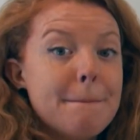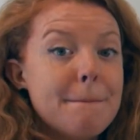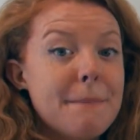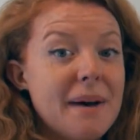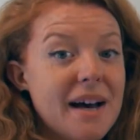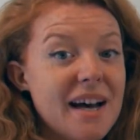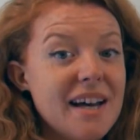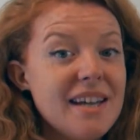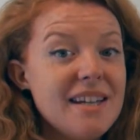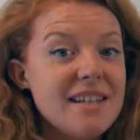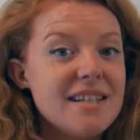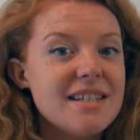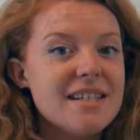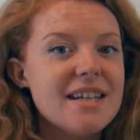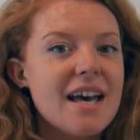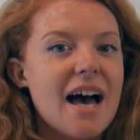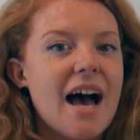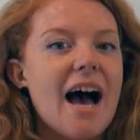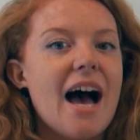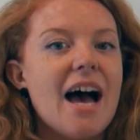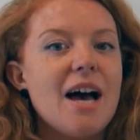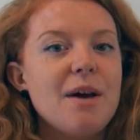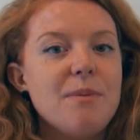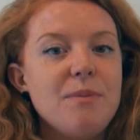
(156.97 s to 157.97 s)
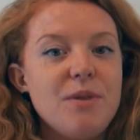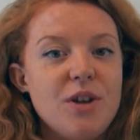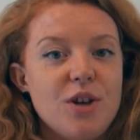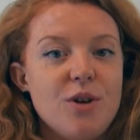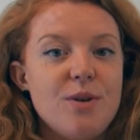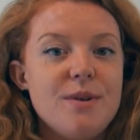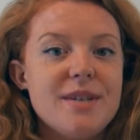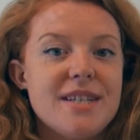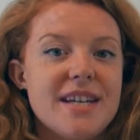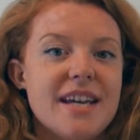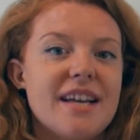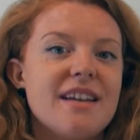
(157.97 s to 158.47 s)
but I'm
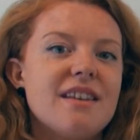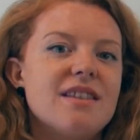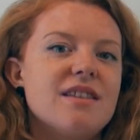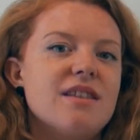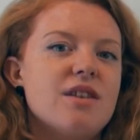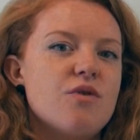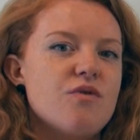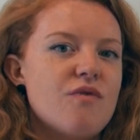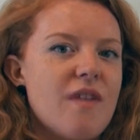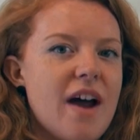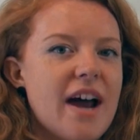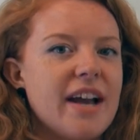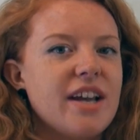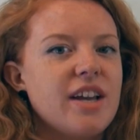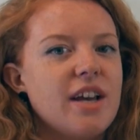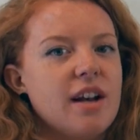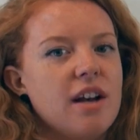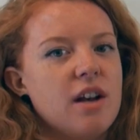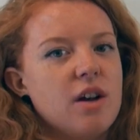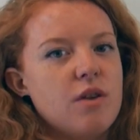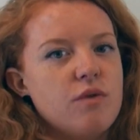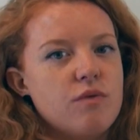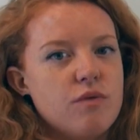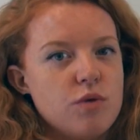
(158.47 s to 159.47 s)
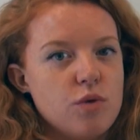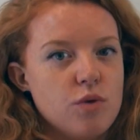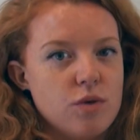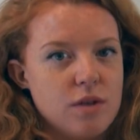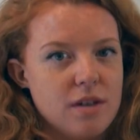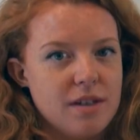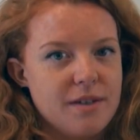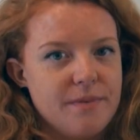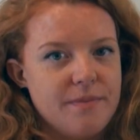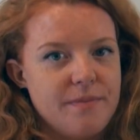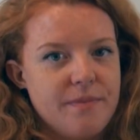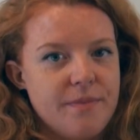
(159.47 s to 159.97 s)
using the regular
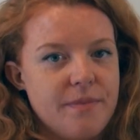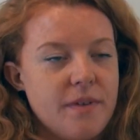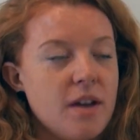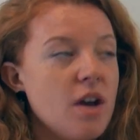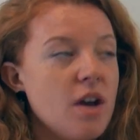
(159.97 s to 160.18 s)
rule,